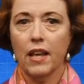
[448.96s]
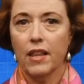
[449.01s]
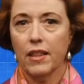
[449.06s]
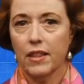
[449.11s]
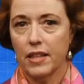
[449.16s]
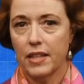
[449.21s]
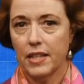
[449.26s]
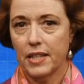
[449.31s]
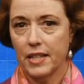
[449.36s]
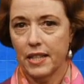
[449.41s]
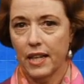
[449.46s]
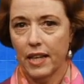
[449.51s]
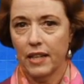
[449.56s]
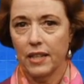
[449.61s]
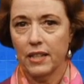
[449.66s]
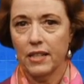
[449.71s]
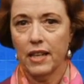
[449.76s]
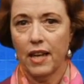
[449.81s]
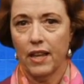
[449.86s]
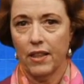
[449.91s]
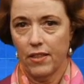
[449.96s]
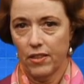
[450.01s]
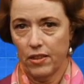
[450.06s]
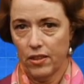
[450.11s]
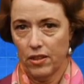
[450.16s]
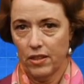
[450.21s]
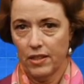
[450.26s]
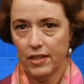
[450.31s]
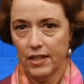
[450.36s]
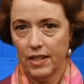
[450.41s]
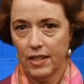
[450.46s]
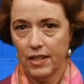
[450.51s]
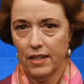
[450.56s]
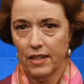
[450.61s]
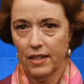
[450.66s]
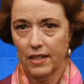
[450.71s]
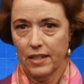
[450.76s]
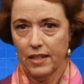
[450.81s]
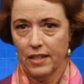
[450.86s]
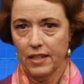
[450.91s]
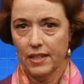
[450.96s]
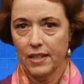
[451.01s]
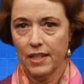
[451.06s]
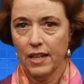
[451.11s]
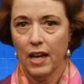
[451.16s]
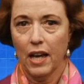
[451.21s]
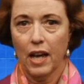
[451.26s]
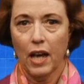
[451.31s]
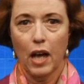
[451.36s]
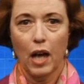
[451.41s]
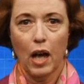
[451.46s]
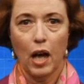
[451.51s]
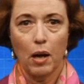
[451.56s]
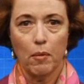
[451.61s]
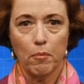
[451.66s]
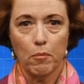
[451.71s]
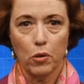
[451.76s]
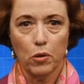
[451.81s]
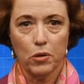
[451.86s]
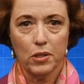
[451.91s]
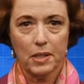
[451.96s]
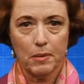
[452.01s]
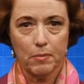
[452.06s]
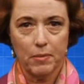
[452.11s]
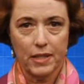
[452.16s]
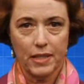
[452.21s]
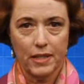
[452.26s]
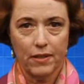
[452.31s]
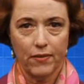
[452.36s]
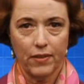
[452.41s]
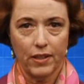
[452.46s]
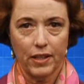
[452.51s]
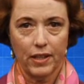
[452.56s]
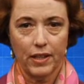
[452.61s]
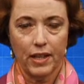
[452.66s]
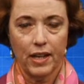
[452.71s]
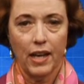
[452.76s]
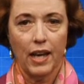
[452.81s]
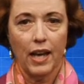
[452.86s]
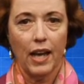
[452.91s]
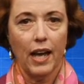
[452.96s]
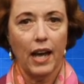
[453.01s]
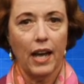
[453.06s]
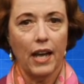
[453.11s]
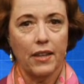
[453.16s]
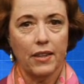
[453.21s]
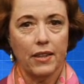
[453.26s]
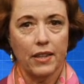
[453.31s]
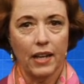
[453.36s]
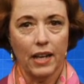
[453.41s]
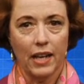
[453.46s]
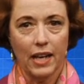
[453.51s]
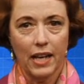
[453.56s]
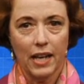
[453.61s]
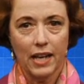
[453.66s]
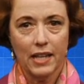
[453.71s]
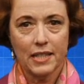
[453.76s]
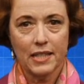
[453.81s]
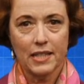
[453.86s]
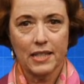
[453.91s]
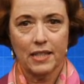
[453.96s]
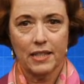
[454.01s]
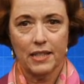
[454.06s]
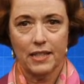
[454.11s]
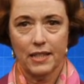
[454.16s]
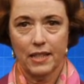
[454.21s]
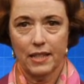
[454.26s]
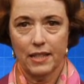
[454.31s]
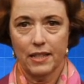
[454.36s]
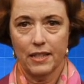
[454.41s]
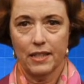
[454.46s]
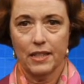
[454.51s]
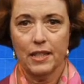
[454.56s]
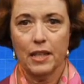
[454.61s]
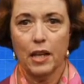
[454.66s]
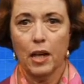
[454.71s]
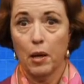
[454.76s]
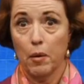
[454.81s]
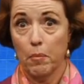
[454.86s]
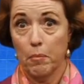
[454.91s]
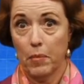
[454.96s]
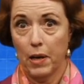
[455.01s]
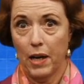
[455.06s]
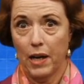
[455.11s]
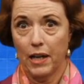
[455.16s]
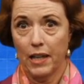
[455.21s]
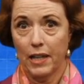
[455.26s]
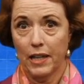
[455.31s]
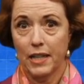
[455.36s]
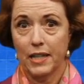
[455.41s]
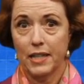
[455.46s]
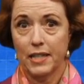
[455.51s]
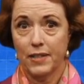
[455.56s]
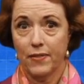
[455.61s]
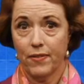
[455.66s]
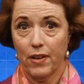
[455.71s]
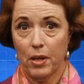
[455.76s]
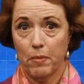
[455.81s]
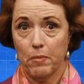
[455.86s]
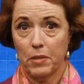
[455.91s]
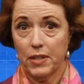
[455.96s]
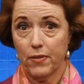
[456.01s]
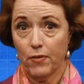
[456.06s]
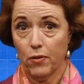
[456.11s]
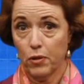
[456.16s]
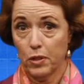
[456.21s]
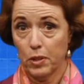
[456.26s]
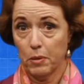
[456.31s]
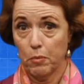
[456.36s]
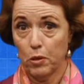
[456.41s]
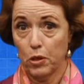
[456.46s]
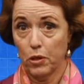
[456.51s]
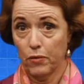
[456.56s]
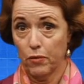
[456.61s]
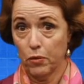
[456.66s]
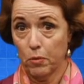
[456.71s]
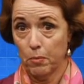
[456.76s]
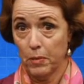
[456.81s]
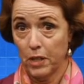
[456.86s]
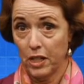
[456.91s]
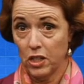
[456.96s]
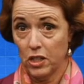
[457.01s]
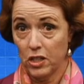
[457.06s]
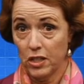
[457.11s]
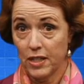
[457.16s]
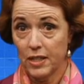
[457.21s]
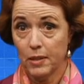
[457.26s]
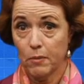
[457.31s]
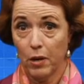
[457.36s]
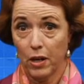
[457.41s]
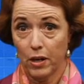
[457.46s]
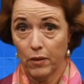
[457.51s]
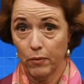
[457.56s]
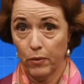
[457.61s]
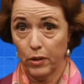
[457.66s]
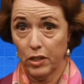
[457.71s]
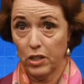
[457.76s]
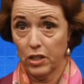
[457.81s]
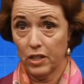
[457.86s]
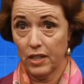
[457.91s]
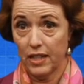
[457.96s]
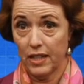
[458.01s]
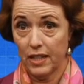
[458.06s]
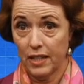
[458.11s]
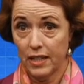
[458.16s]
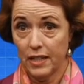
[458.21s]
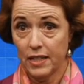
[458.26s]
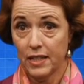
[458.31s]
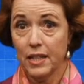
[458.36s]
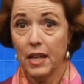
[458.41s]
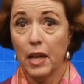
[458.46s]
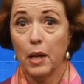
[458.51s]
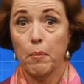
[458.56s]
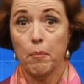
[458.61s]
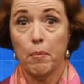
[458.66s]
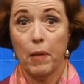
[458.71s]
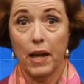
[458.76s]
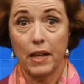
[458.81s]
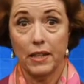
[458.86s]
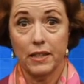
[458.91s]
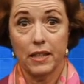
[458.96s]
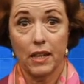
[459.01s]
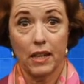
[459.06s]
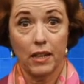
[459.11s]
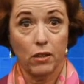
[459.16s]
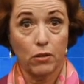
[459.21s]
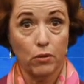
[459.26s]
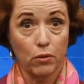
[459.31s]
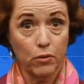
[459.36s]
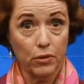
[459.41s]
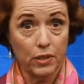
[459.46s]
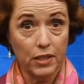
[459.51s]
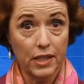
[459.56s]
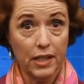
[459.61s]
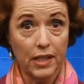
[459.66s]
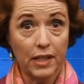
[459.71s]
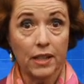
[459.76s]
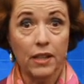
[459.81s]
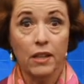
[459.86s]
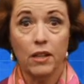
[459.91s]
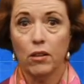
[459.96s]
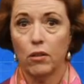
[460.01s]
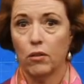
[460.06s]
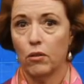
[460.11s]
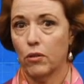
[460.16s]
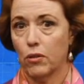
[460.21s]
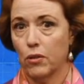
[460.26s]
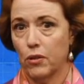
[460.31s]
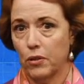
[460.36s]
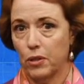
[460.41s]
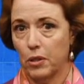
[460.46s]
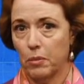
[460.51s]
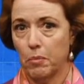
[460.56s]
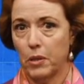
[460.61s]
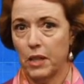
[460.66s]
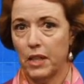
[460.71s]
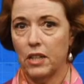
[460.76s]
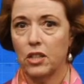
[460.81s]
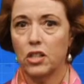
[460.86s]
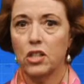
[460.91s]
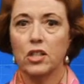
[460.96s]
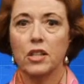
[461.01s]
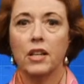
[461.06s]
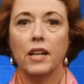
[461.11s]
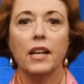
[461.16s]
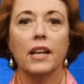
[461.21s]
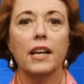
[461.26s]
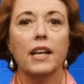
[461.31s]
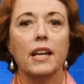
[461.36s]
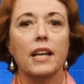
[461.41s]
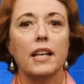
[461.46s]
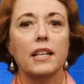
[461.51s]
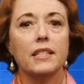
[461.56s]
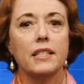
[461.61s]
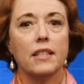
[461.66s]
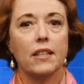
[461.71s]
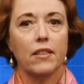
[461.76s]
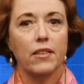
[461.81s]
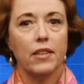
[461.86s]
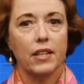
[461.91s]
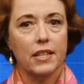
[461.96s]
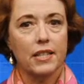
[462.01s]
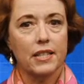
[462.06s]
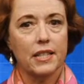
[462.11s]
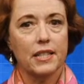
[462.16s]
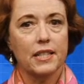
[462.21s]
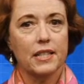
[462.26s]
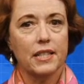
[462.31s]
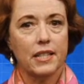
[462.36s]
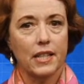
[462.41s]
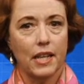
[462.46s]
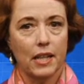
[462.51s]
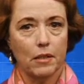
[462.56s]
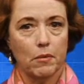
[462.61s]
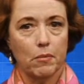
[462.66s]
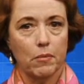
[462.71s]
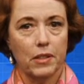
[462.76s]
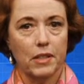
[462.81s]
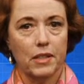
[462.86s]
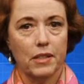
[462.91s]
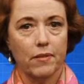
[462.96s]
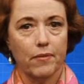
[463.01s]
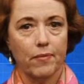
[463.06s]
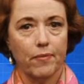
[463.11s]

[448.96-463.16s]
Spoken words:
The second and third sentences are more specific, and the last sentence, Bali is famous for its beautiful beaches, one of which is Pantai Kuta or Kuta Beach, is the thesis statement.